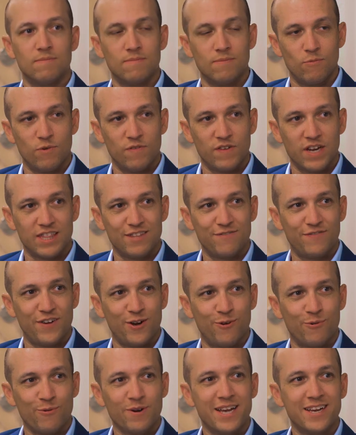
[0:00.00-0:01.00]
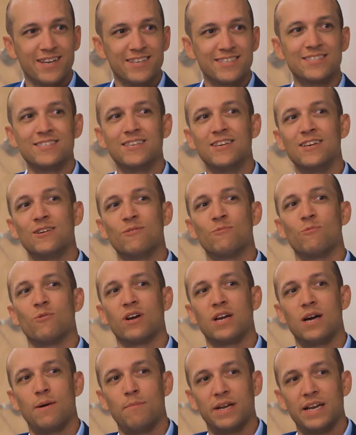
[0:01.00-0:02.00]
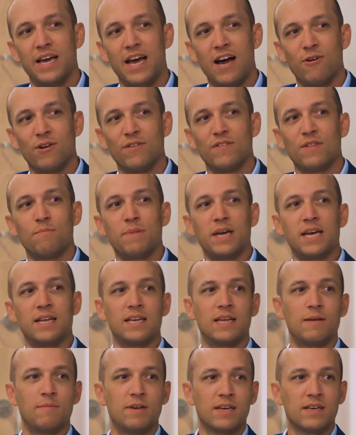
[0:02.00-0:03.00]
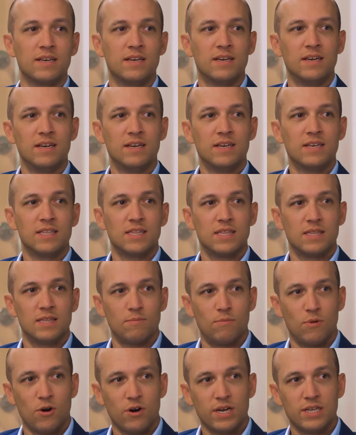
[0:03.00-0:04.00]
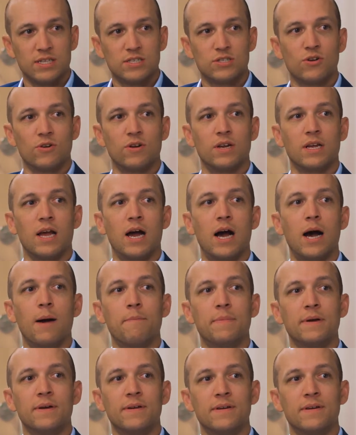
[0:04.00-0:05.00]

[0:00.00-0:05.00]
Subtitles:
We've got the final regs. We're coming out of the pandemic. The market's turning up.